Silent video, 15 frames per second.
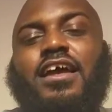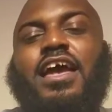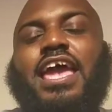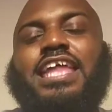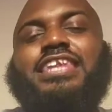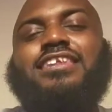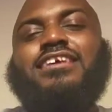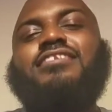
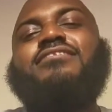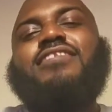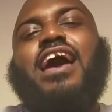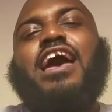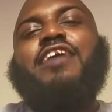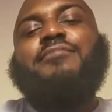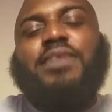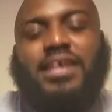And this
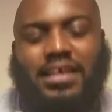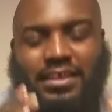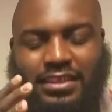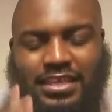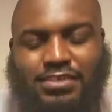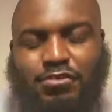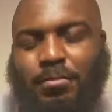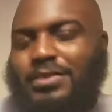time,
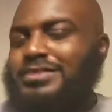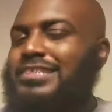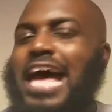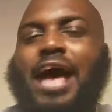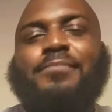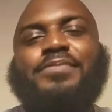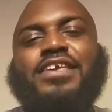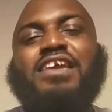these are my
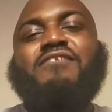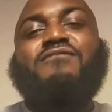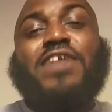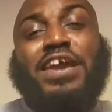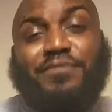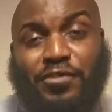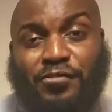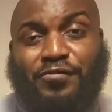top 10
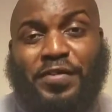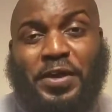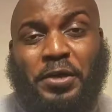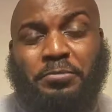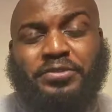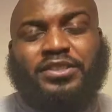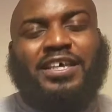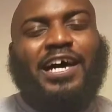favorite
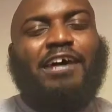films